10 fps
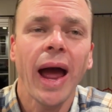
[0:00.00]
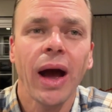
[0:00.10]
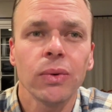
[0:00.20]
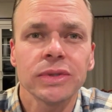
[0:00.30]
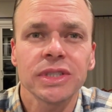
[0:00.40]

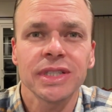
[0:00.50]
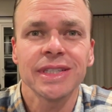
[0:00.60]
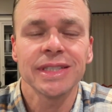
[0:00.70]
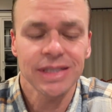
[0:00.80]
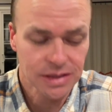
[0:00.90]

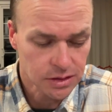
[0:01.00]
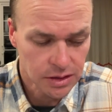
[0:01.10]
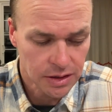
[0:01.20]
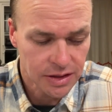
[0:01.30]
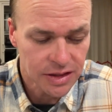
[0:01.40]
ounces
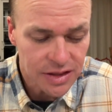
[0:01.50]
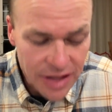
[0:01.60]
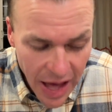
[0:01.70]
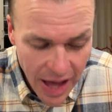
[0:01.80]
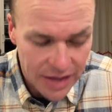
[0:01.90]

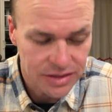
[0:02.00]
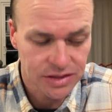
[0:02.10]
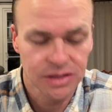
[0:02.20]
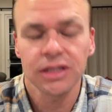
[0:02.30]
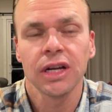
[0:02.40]

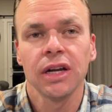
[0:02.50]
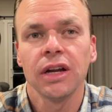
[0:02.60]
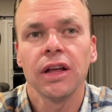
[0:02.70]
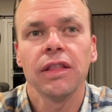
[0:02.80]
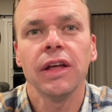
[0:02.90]
less
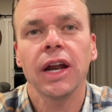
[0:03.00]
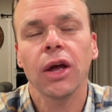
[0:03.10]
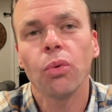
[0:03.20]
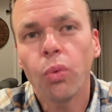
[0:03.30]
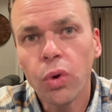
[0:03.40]
than
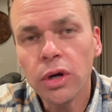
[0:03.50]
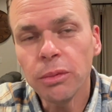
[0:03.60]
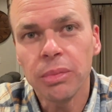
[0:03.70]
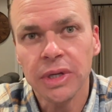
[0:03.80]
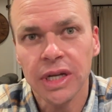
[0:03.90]
I
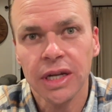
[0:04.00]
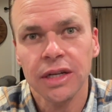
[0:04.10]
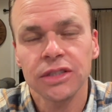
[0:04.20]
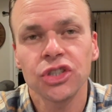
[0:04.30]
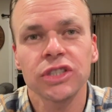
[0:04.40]
would
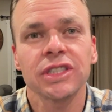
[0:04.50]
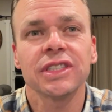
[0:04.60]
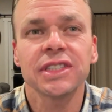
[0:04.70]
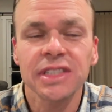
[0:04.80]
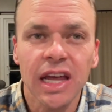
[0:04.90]
be just
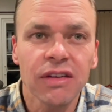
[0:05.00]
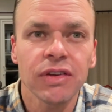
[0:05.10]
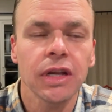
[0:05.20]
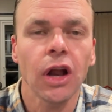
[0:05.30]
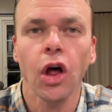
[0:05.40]

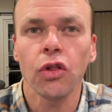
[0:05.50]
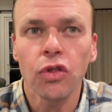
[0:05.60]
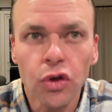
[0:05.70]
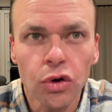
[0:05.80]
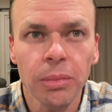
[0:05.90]
saving a
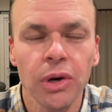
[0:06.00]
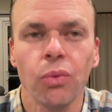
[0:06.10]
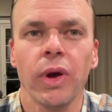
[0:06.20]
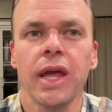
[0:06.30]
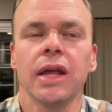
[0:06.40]
little bit of
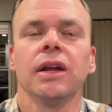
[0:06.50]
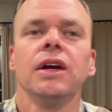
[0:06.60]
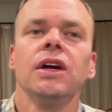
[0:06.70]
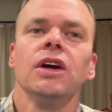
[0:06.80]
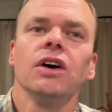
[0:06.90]
weight
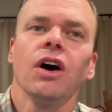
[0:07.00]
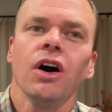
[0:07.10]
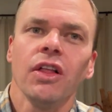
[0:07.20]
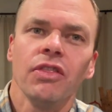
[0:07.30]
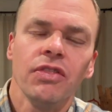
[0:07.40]

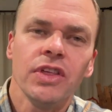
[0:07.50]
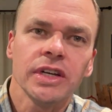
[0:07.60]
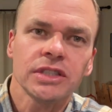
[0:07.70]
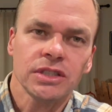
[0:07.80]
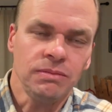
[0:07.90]
on
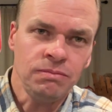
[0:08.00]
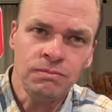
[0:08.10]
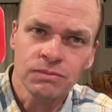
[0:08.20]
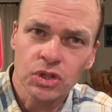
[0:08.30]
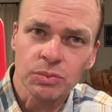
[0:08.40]
this
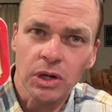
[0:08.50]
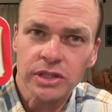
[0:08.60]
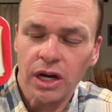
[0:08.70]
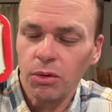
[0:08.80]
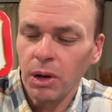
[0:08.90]
small
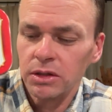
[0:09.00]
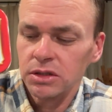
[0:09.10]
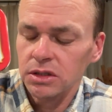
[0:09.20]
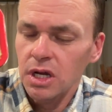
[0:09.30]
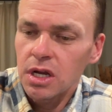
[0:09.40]
tackle
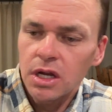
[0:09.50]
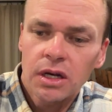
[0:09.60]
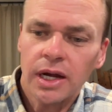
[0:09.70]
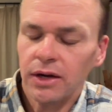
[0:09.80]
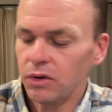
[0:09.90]
box.
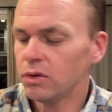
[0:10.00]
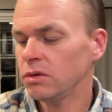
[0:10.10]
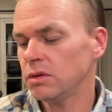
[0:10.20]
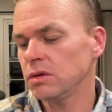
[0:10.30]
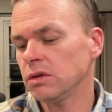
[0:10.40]
Now,
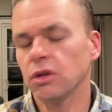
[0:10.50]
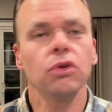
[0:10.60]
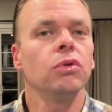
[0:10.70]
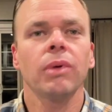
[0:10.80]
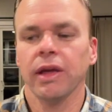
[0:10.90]

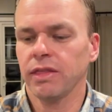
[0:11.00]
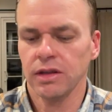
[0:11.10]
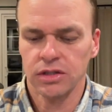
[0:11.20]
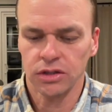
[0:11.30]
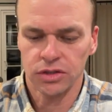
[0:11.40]
you might
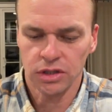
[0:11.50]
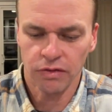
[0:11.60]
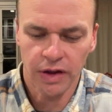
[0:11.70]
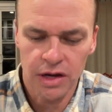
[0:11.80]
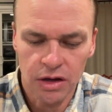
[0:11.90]
think to
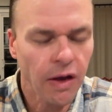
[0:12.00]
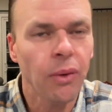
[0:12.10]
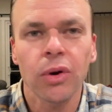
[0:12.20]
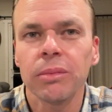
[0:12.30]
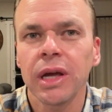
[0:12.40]
yourself, hey Neil, I
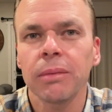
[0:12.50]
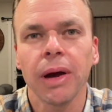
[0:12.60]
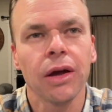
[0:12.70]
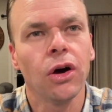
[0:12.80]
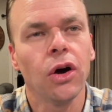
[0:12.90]
want to make
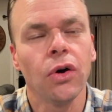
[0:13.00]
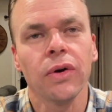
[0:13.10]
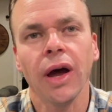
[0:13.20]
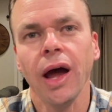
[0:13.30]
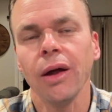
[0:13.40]
my
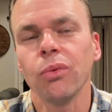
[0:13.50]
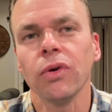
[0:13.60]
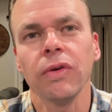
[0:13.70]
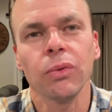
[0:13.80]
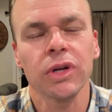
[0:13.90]
own. I
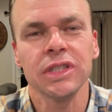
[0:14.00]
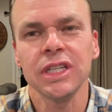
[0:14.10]
really want to